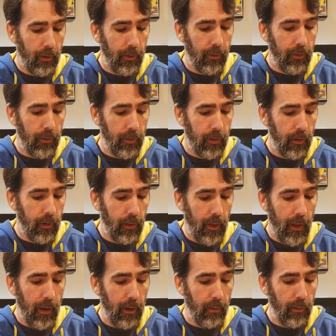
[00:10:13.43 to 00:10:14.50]
Let's see, a
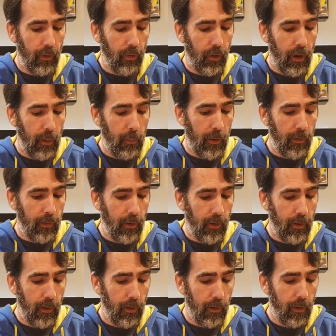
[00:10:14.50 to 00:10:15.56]
lot of enchantments
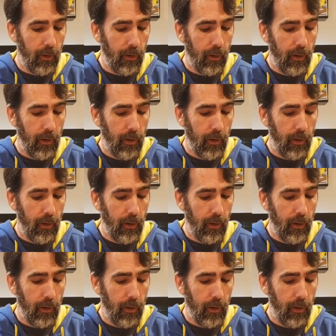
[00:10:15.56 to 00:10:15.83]
in here.